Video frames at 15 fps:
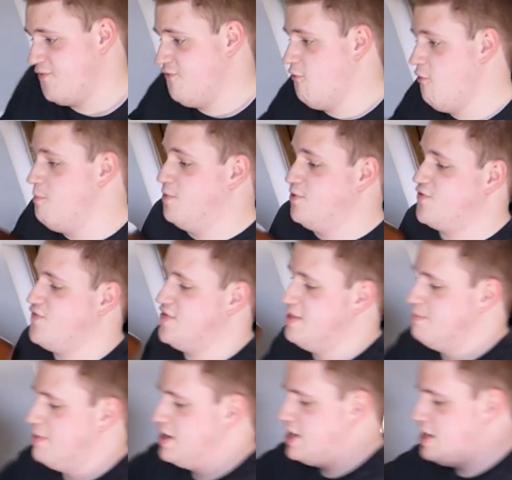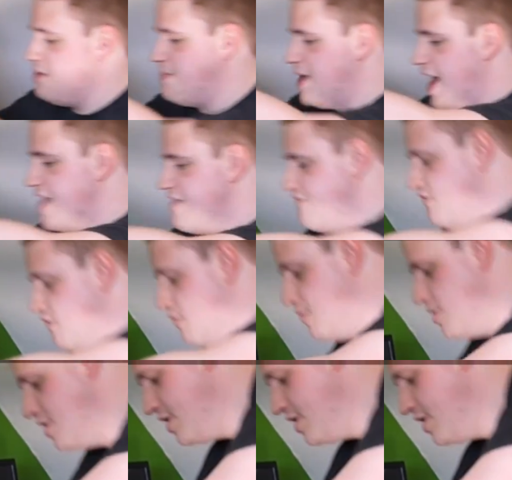performance for the money you pay for.